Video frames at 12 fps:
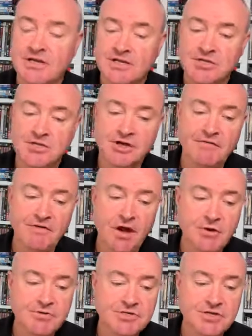
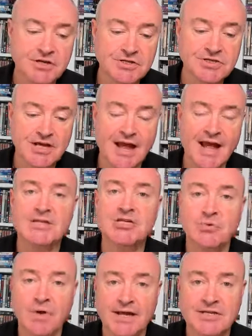servos and
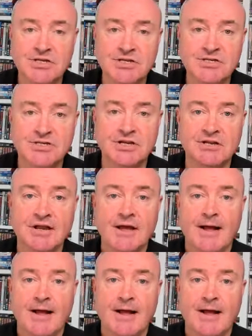actuators and